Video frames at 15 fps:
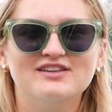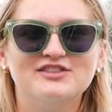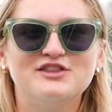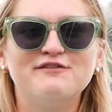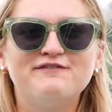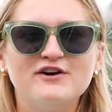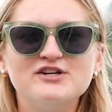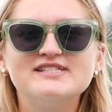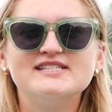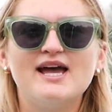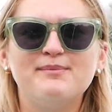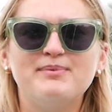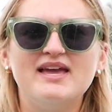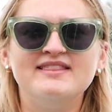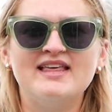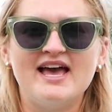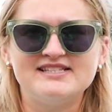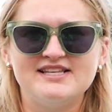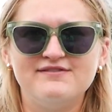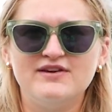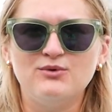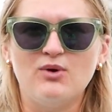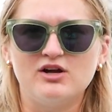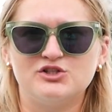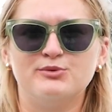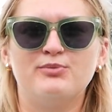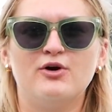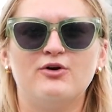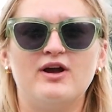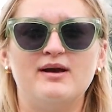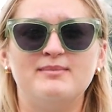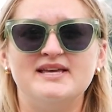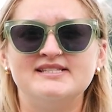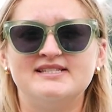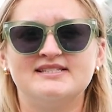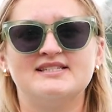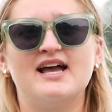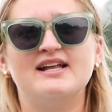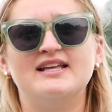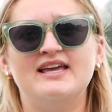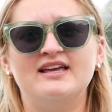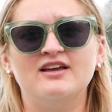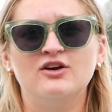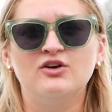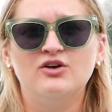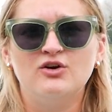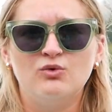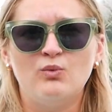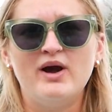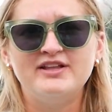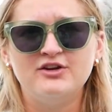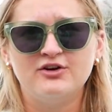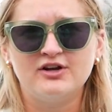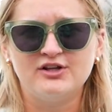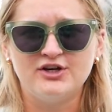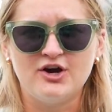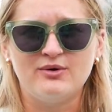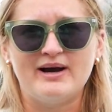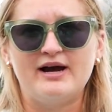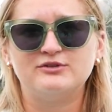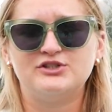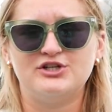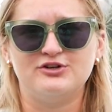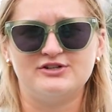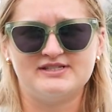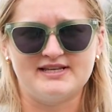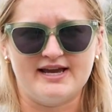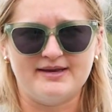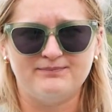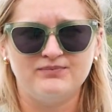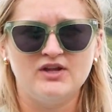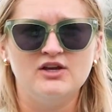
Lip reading: The first step in the SAV Watcher program is deciding when you're going to go out to your site.